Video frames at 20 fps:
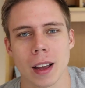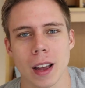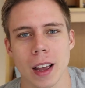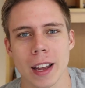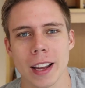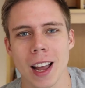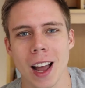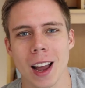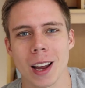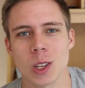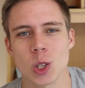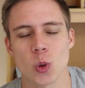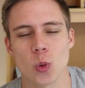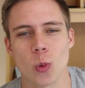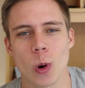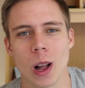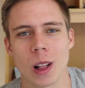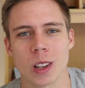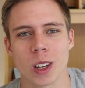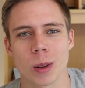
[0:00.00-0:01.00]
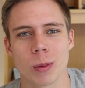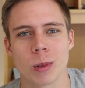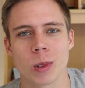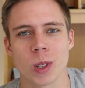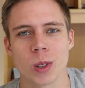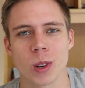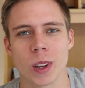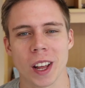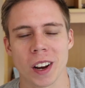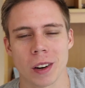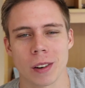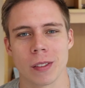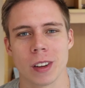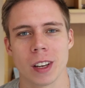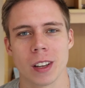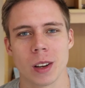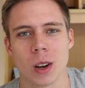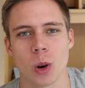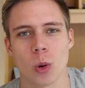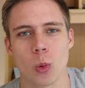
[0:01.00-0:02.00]
Hey guys, welcome to another
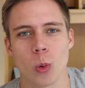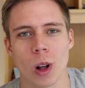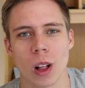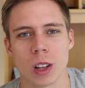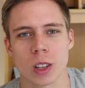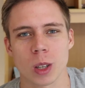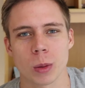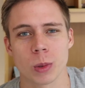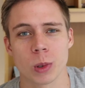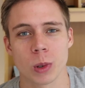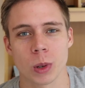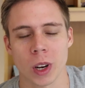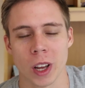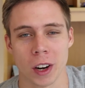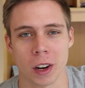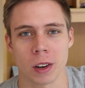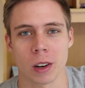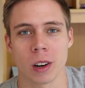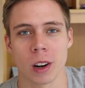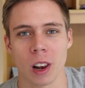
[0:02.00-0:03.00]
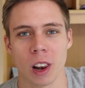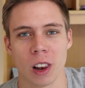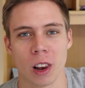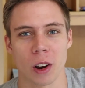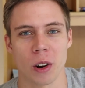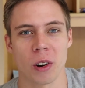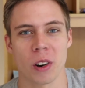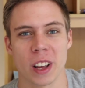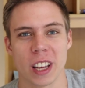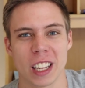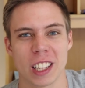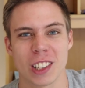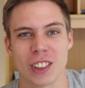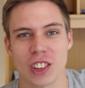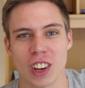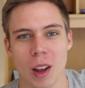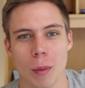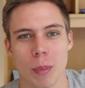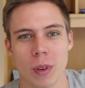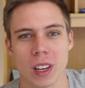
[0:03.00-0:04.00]
video. Welcome to another Learning
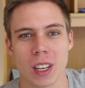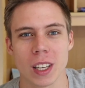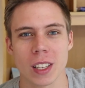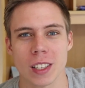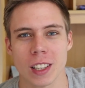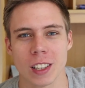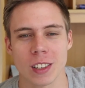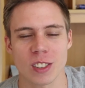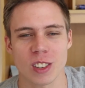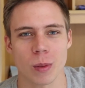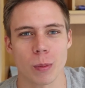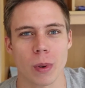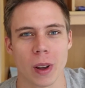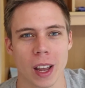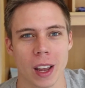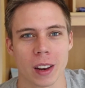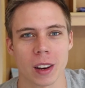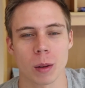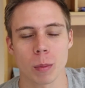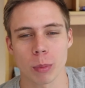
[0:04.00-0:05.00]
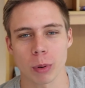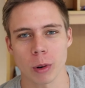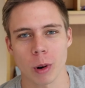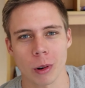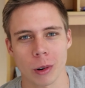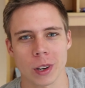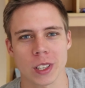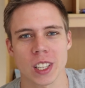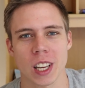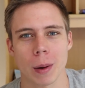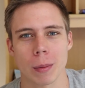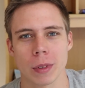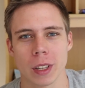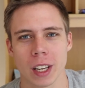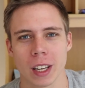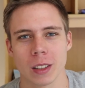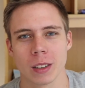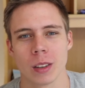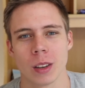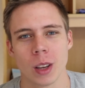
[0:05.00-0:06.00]
Japanese in Japan progress
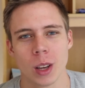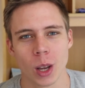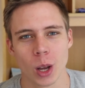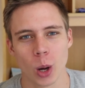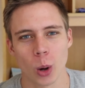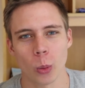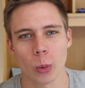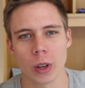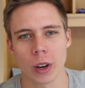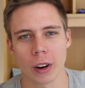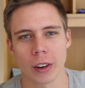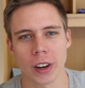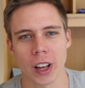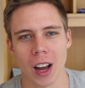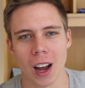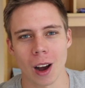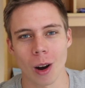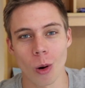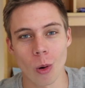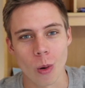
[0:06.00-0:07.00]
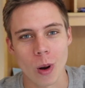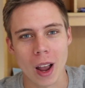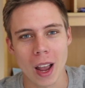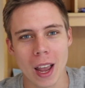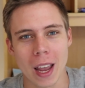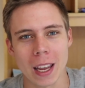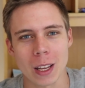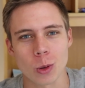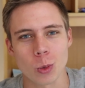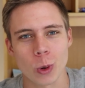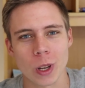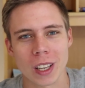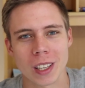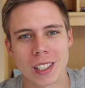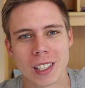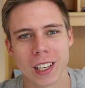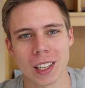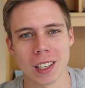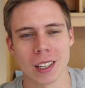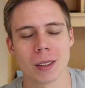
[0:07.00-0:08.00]
update. We are now 8
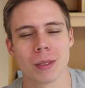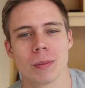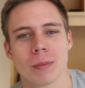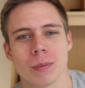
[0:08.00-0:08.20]
weeks in.